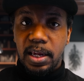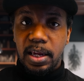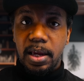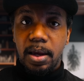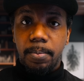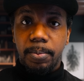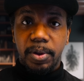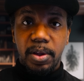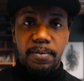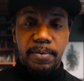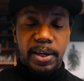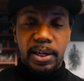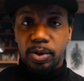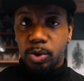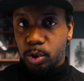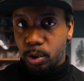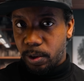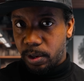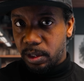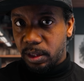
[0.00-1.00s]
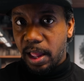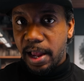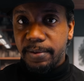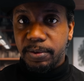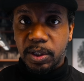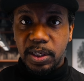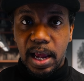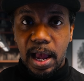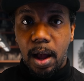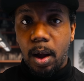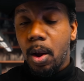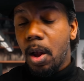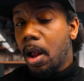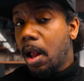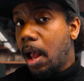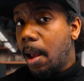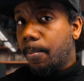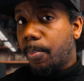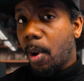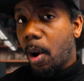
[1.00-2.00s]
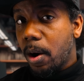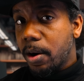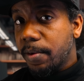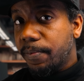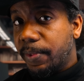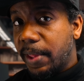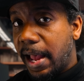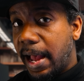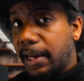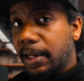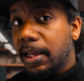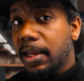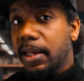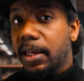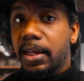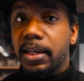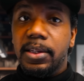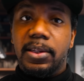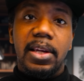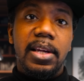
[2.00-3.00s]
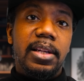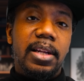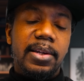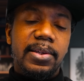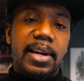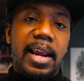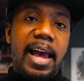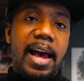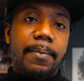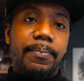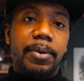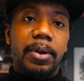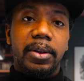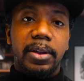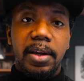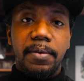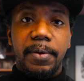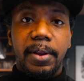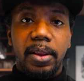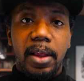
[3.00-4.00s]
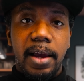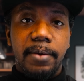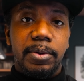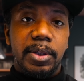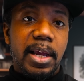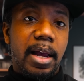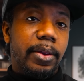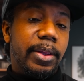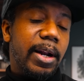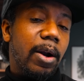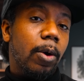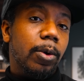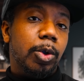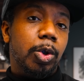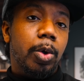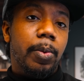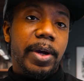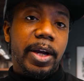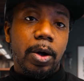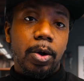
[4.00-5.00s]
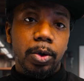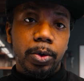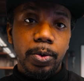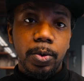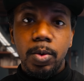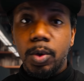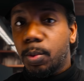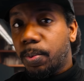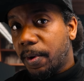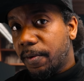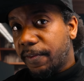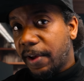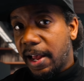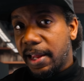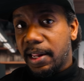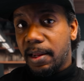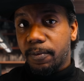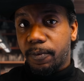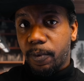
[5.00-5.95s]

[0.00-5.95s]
him living a certain lifestyle. And part of that is he doesn't have to live a lifestyle that also includes providing